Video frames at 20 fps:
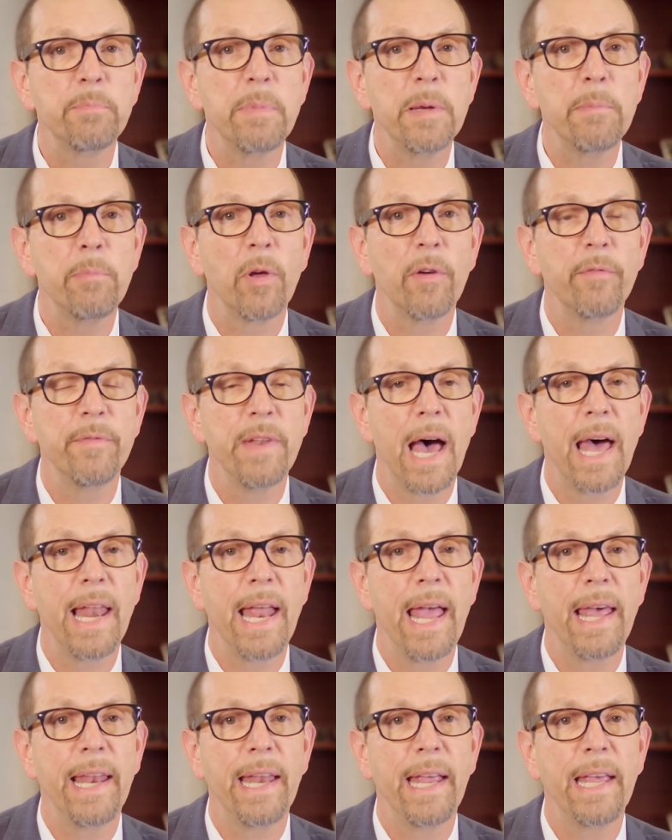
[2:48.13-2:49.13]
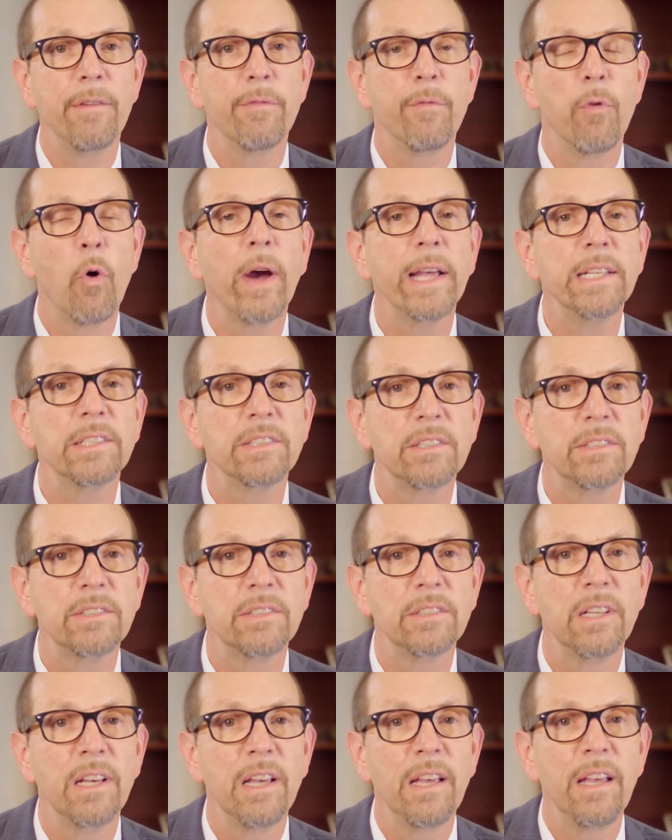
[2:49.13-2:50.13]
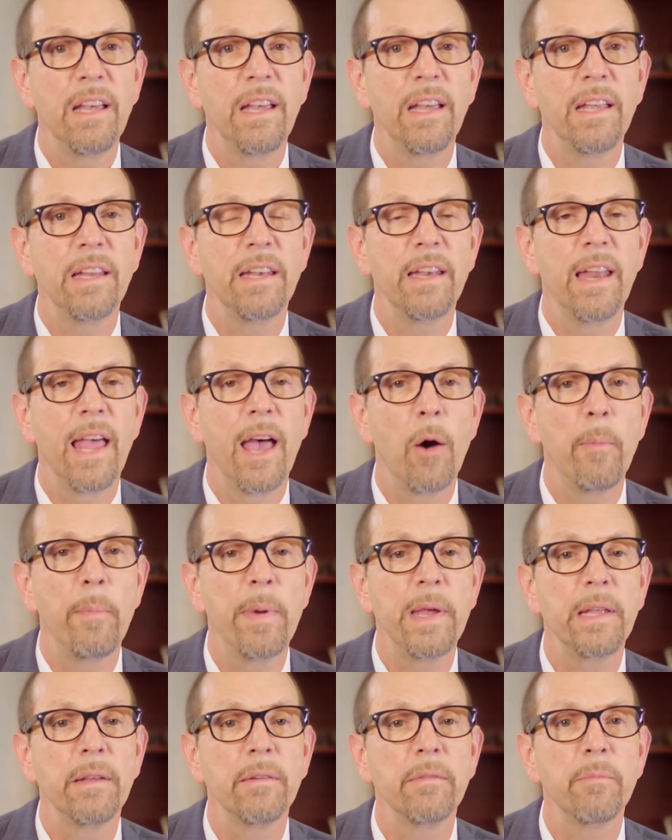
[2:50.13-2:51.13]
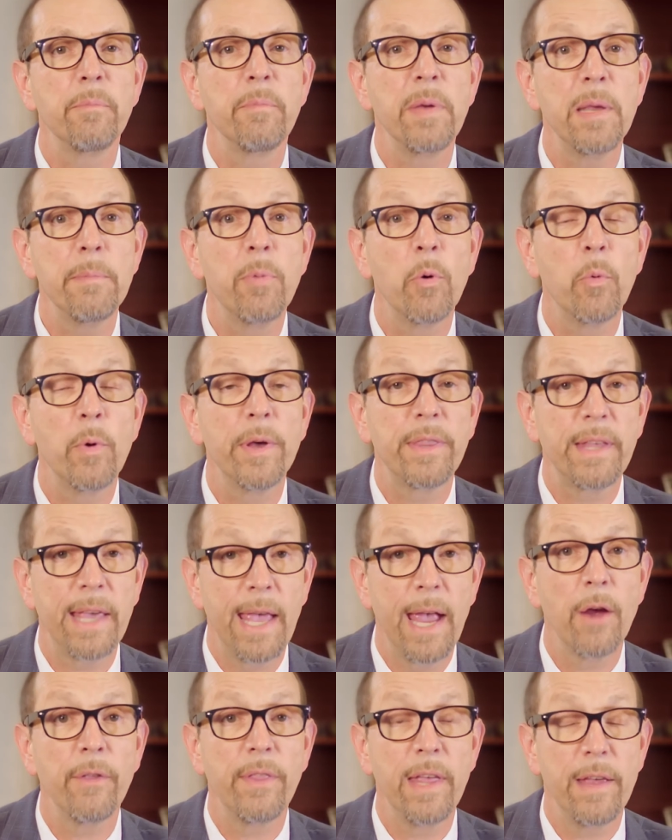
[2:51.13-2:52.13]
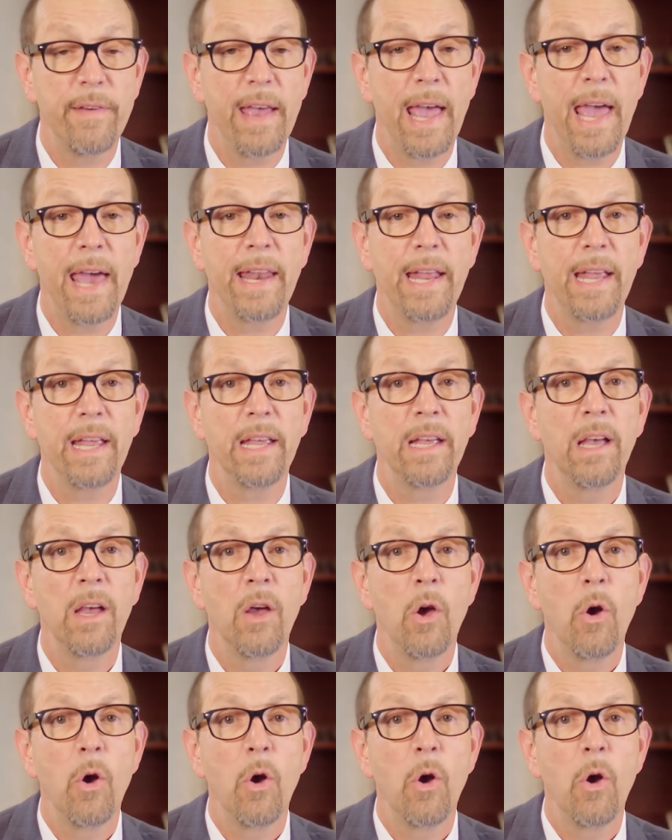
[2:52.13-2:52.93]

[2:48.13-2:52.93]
people have not had a voice in helping people with care. They've had a